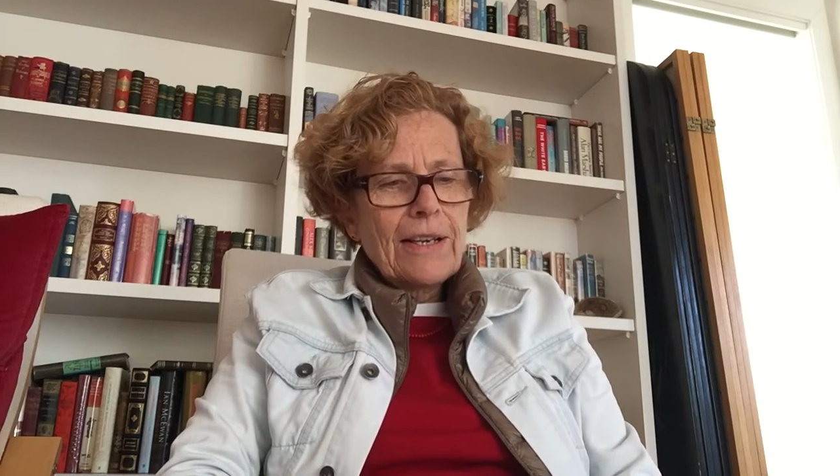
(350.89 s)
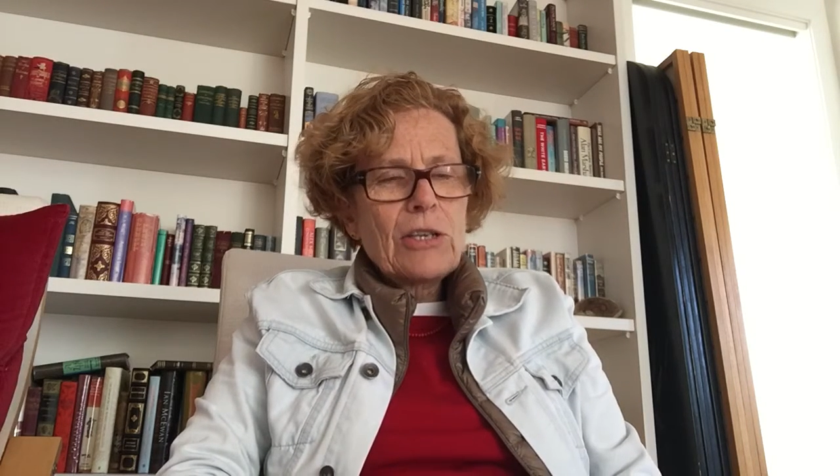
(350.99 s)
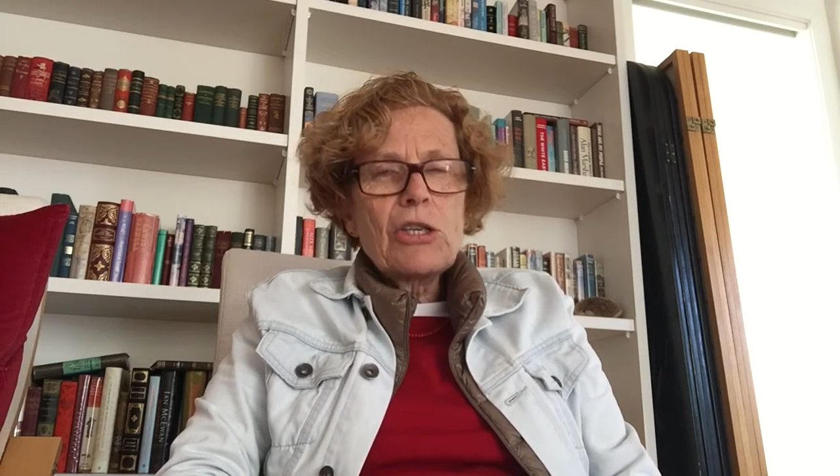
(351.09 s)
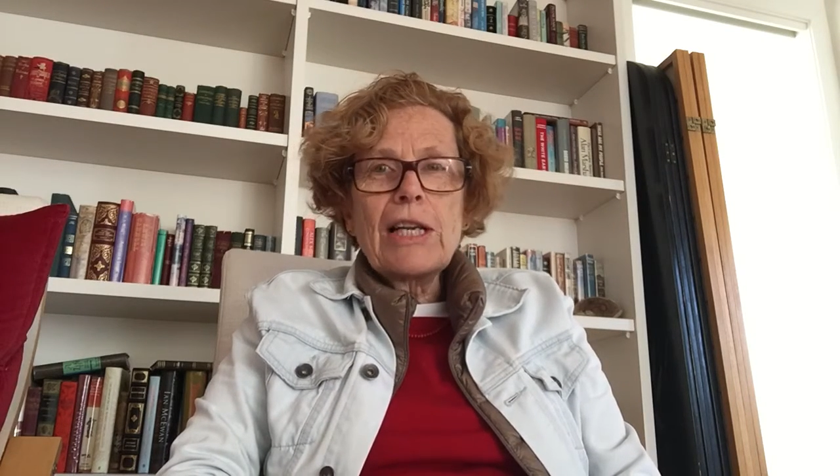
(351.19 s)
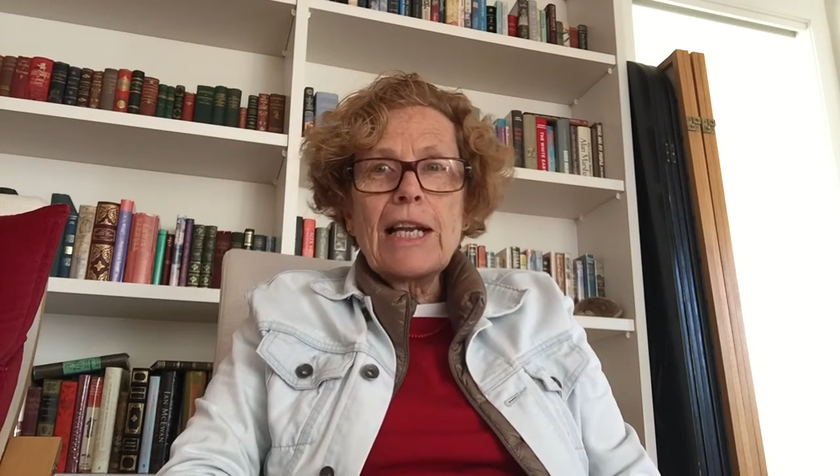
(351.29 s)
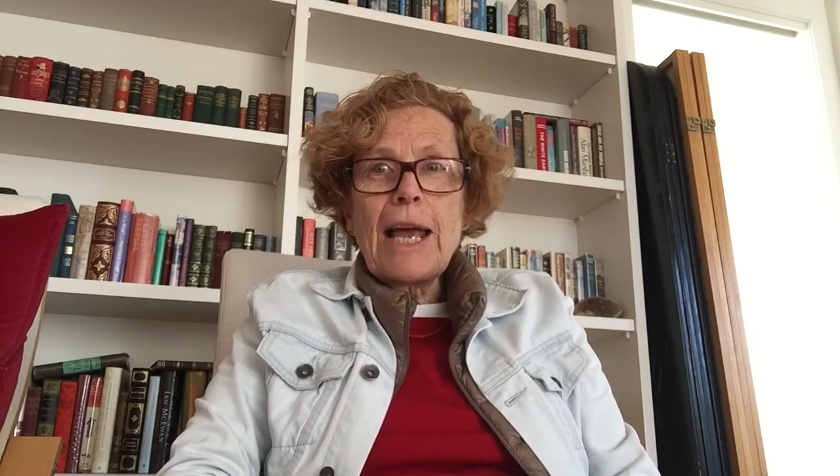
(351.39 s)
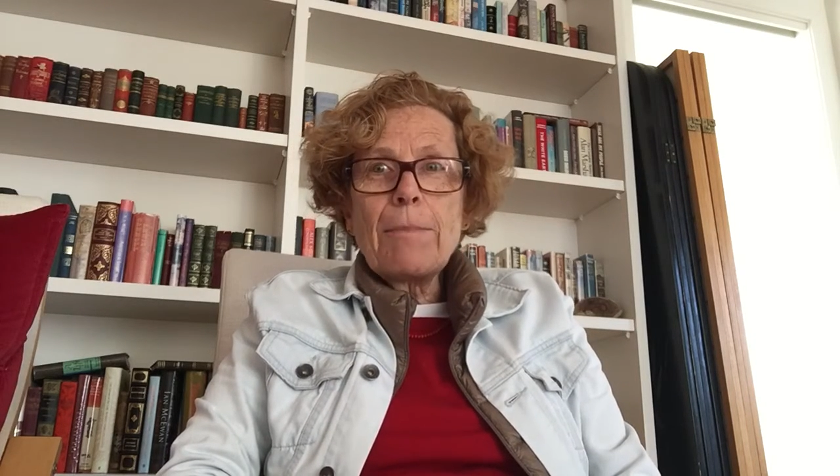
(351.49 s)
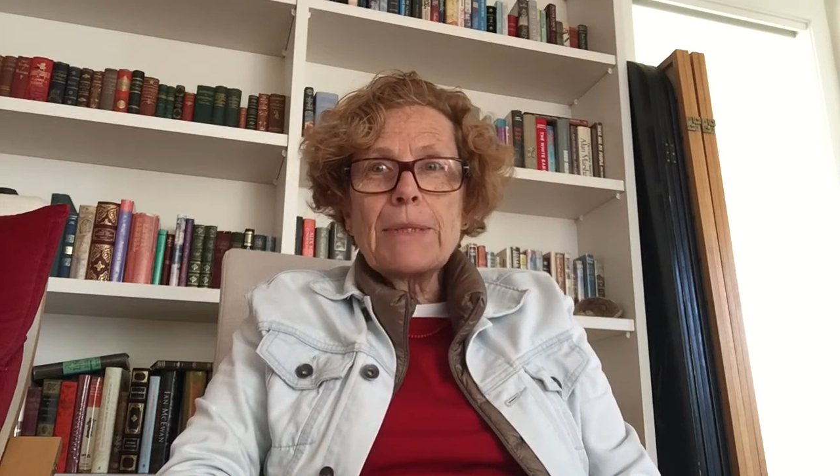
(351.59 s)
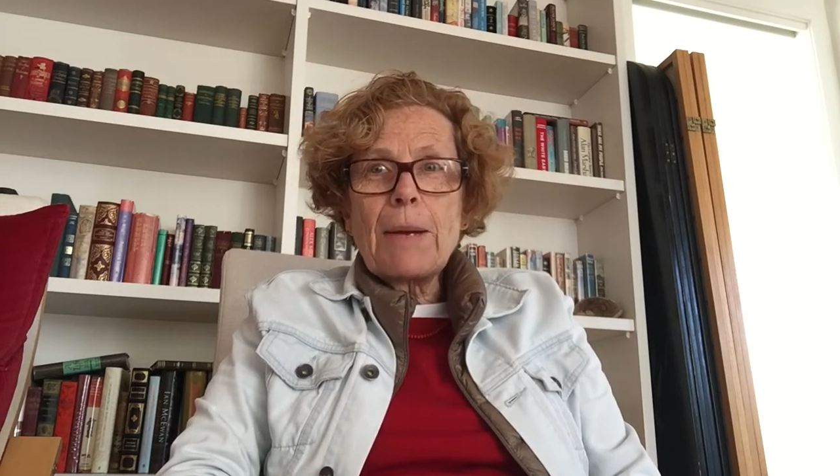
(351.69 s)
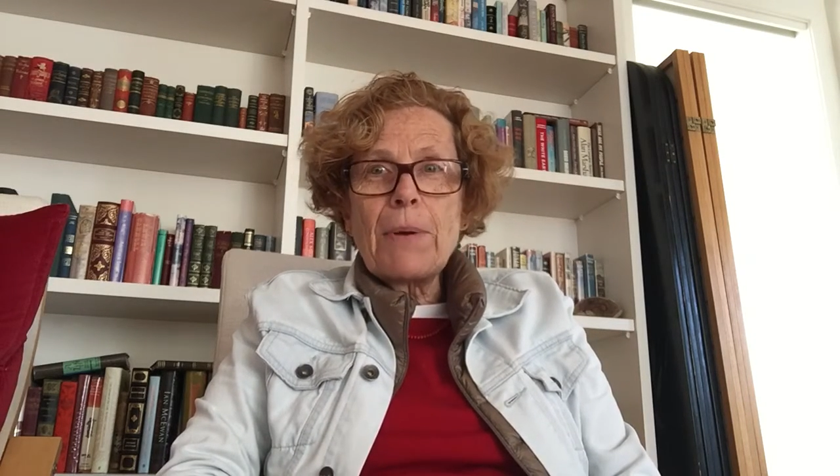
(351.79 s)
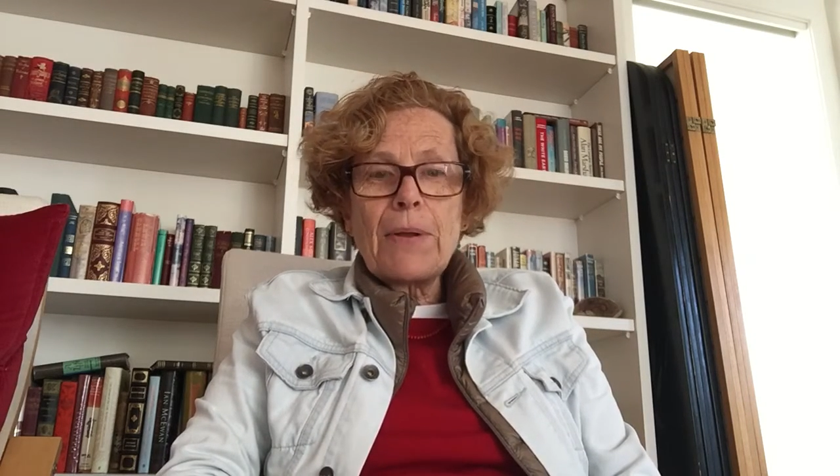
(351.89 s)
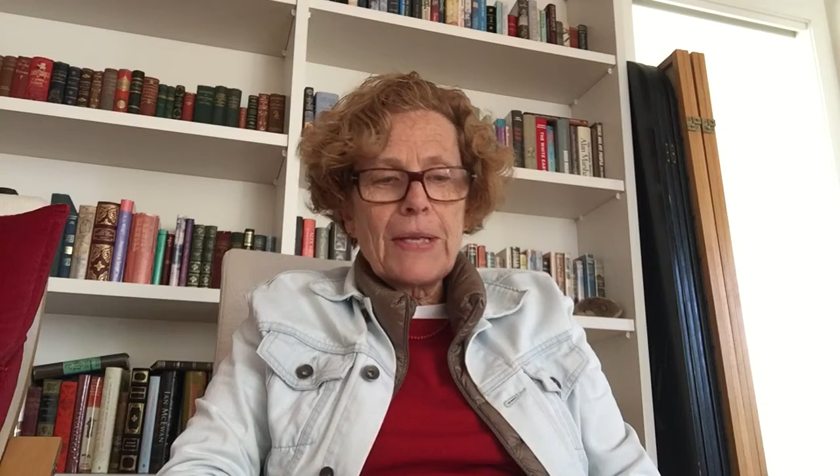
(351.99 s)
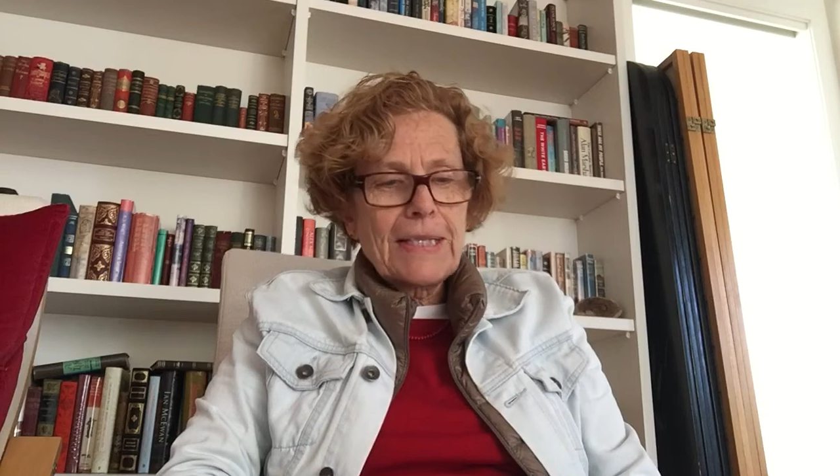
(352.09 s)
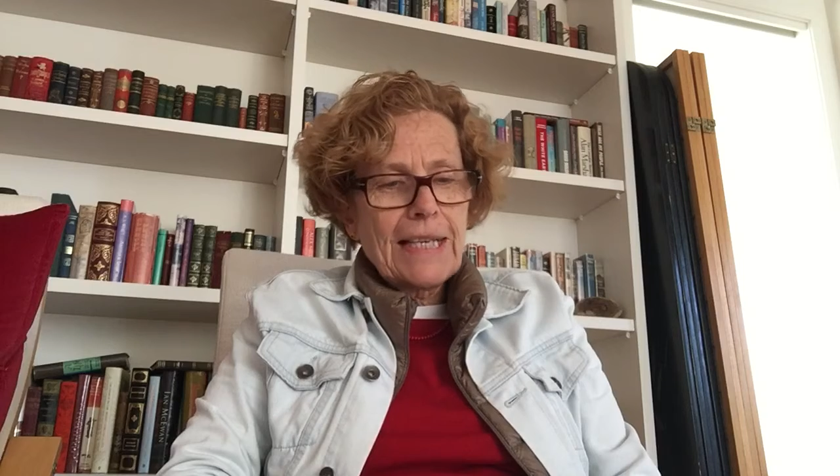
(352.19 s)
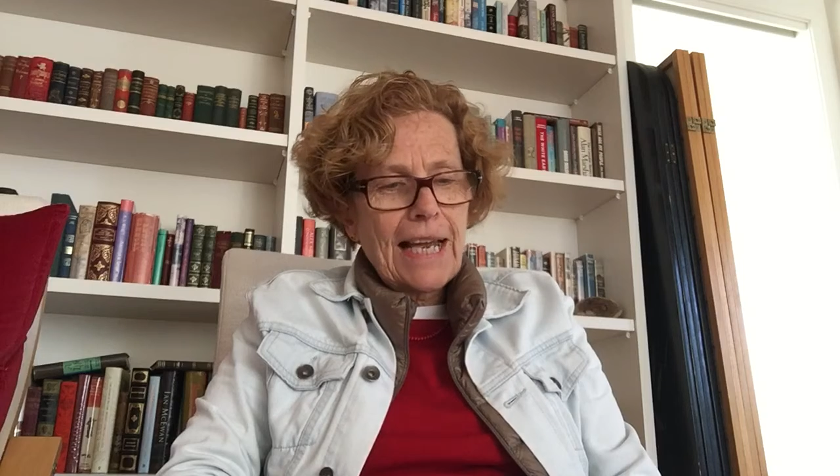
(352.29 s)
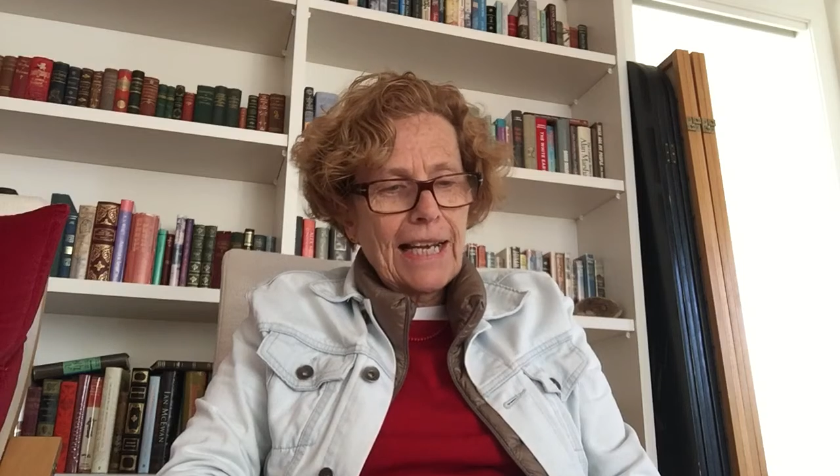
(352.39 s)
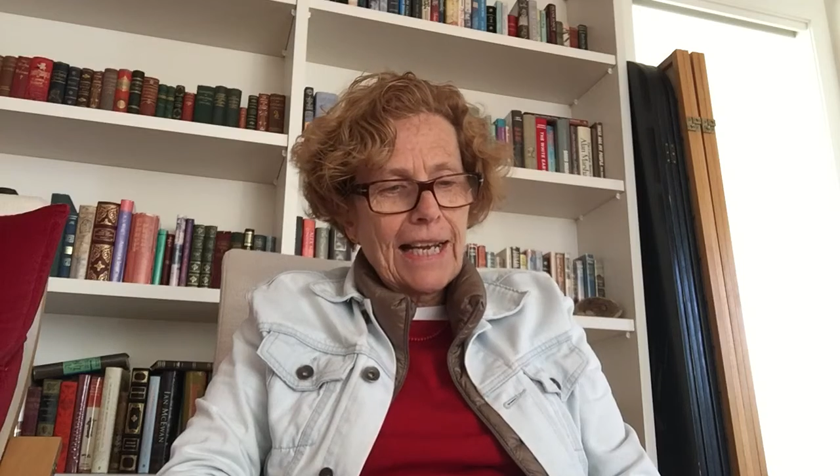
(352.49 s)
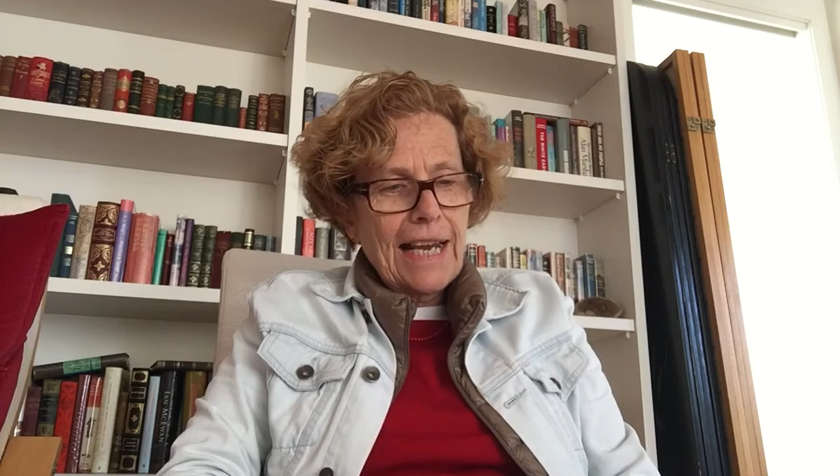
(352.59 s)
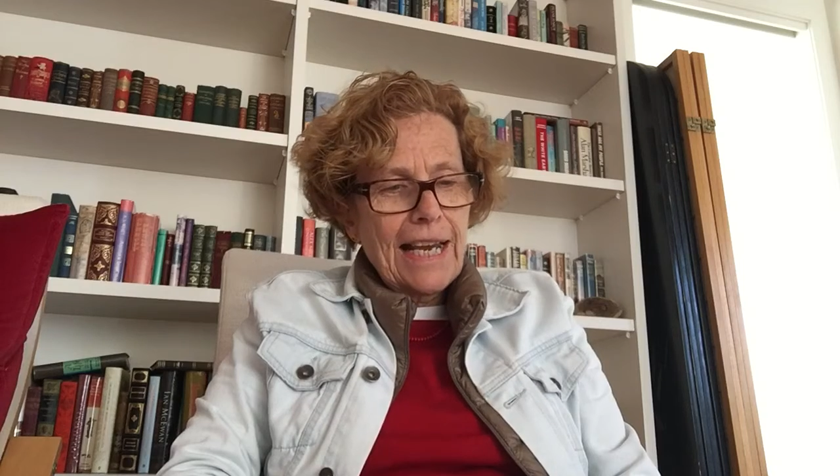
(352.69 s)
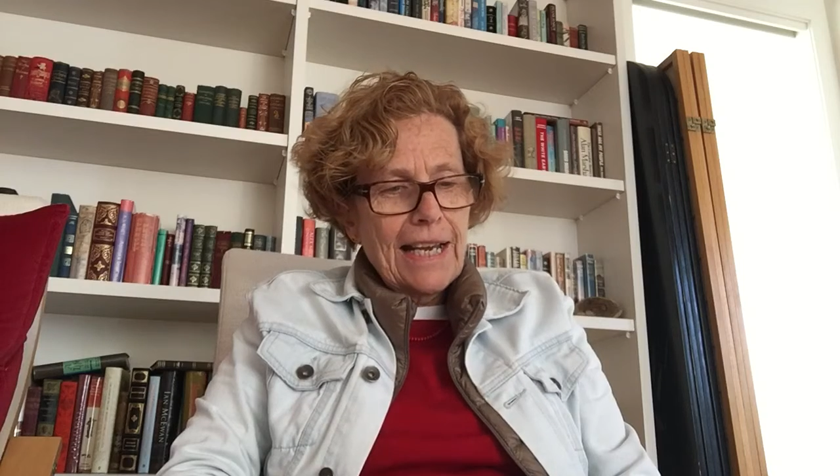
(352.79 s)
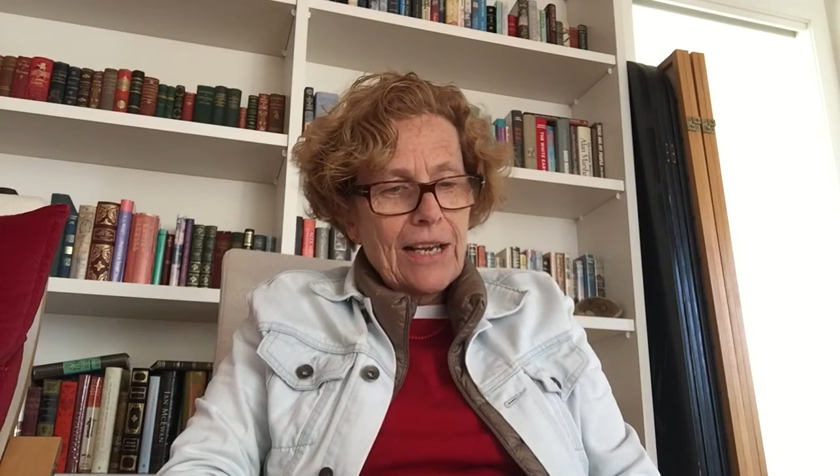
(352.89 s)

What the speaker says: She leapt up on the telly.